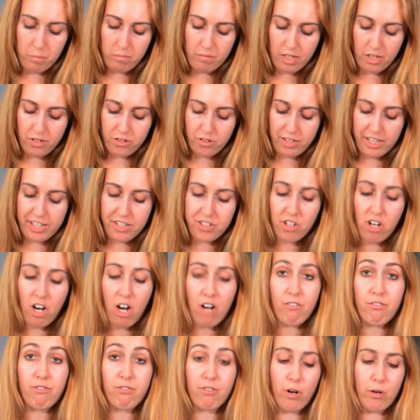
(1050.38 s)
So these are
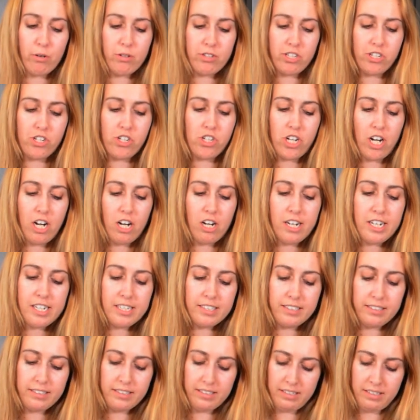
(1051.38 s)
our frozen
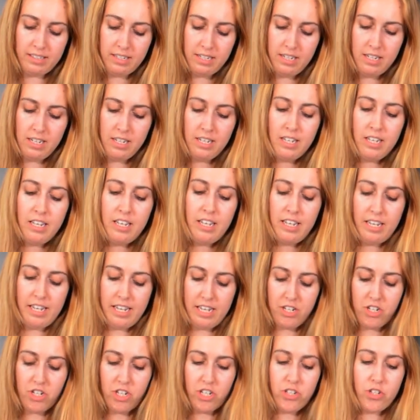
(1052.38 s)
cherries.
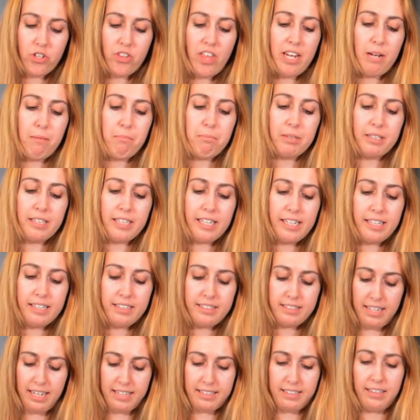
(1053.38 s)
It's just so that it
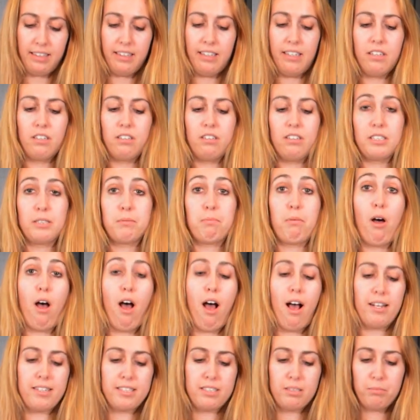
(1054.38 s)
bleeds as little as
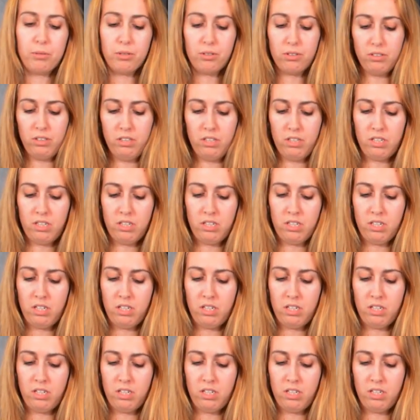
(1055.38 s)
possible.